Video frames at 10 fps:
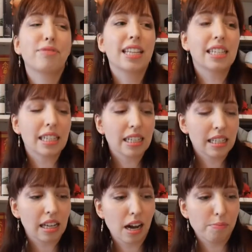This
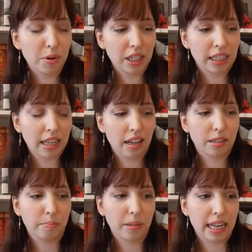is a book
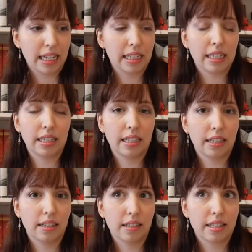that plays
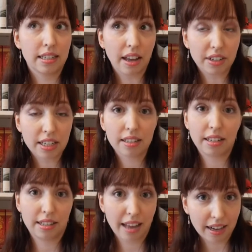in the
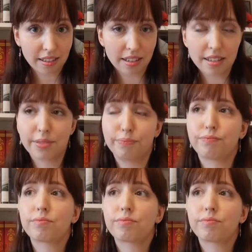70s in Texas,